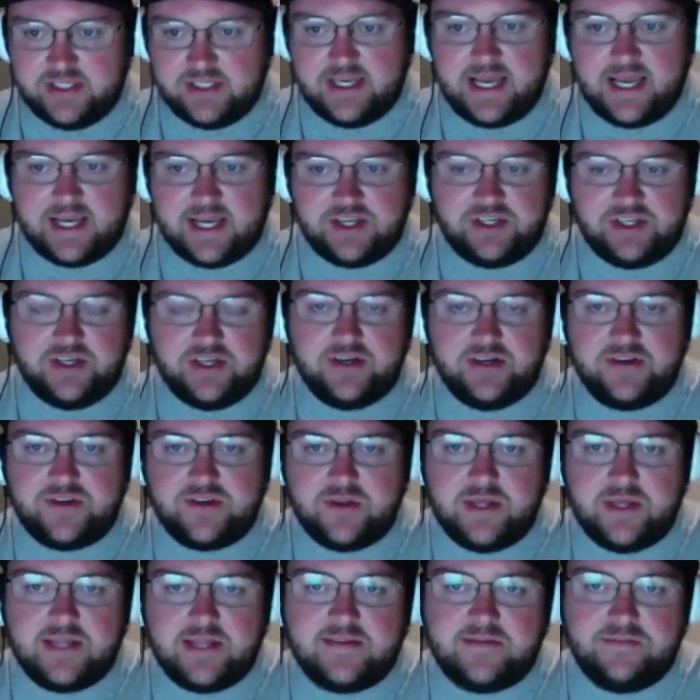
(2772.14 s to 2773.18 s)
next year. So
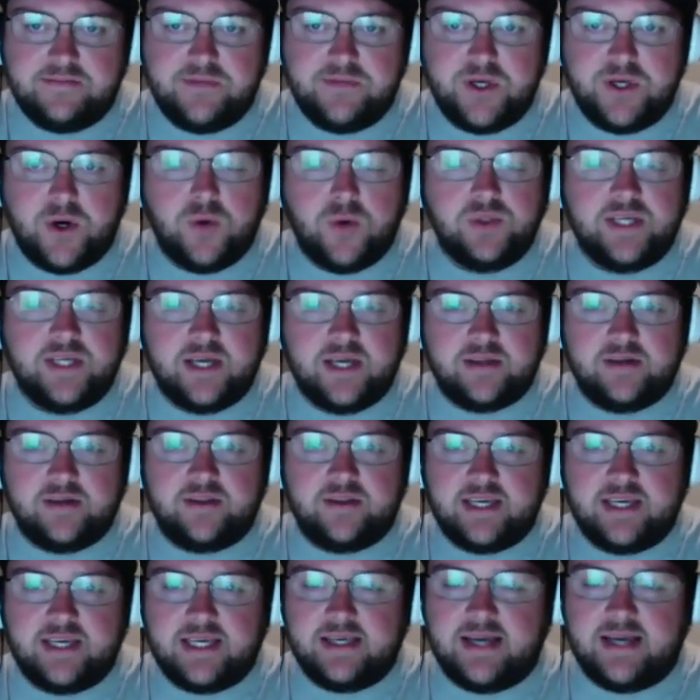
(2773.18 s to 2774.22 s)
that's the only other
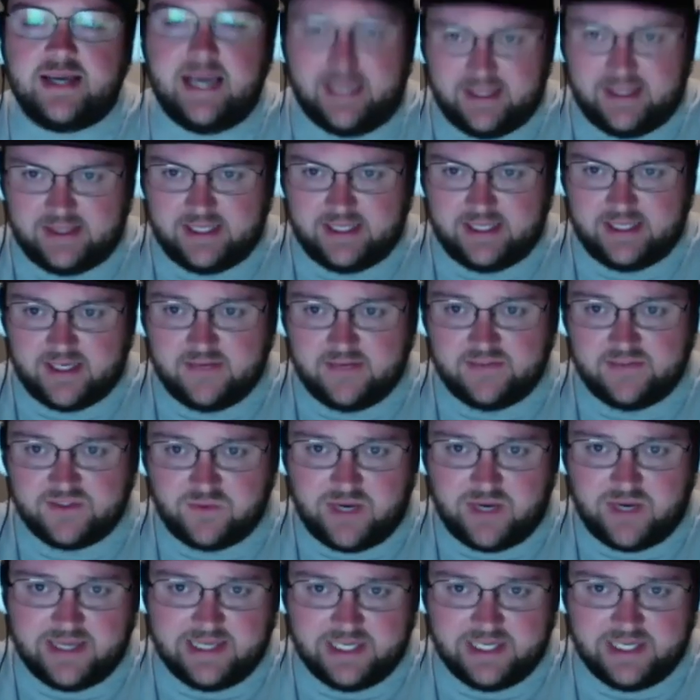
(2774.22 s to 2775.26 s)
thing I can think of is
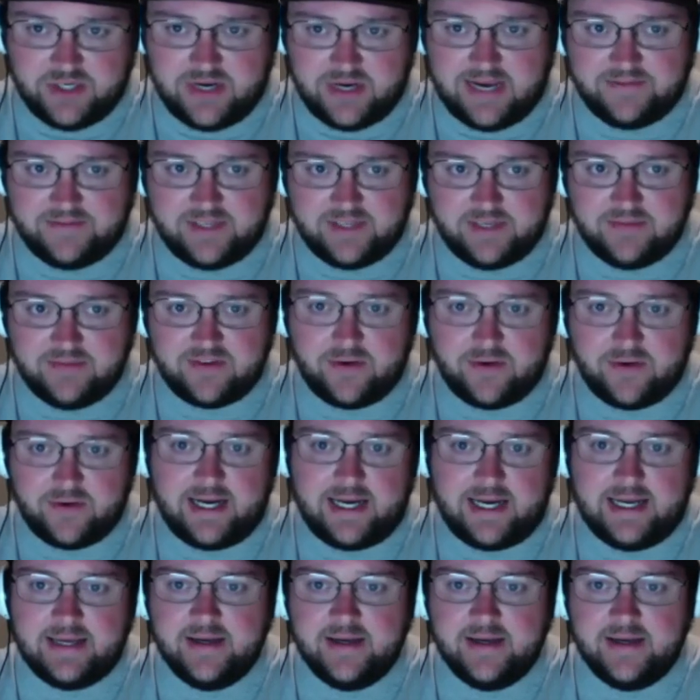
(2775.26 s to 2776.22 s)
why they drafted him so high.